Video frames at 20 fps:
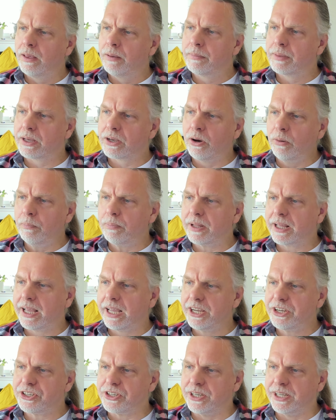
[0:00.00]
The
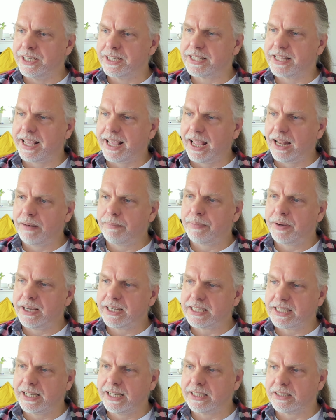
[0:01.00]
complication is the
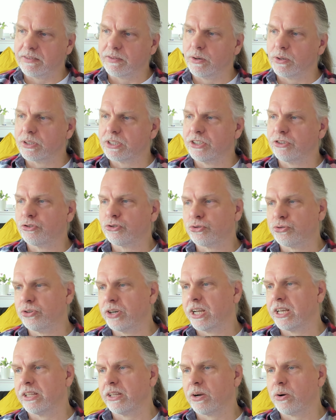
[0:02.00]
NPCs have got to
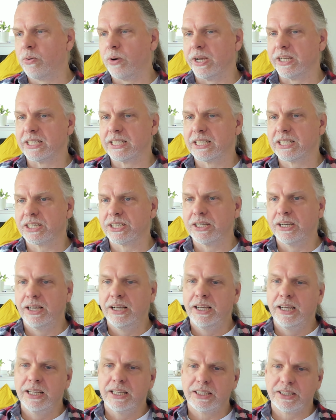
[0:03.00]
trigger the quests.
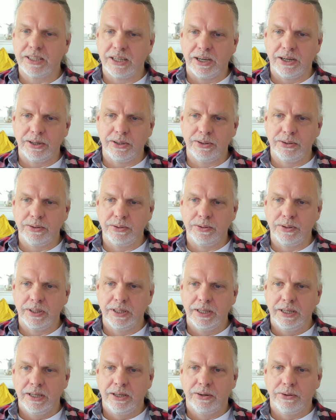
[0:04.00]
So
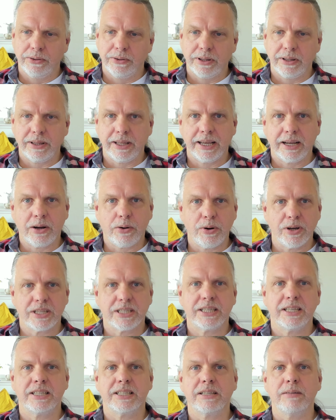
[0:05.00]
although the quest
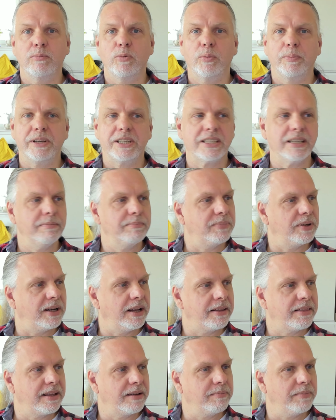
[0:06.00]
system will be simple,
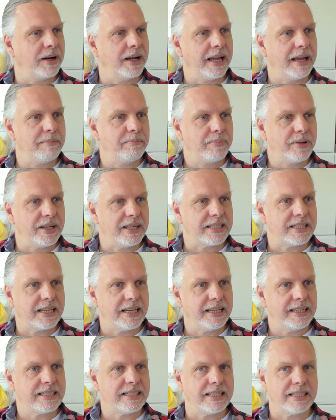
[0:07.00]
I think my
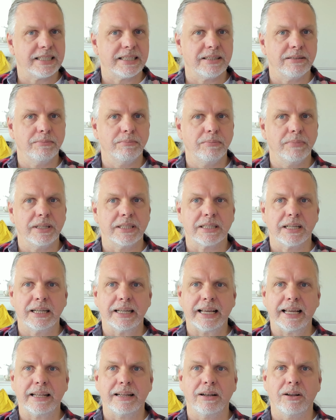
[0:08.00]
NPC system is going to
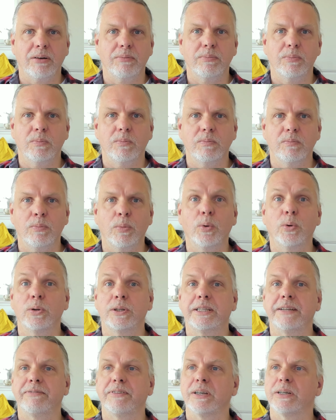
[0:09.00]
get a lot more
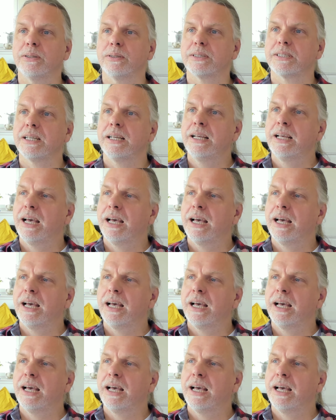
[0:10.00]
difficult.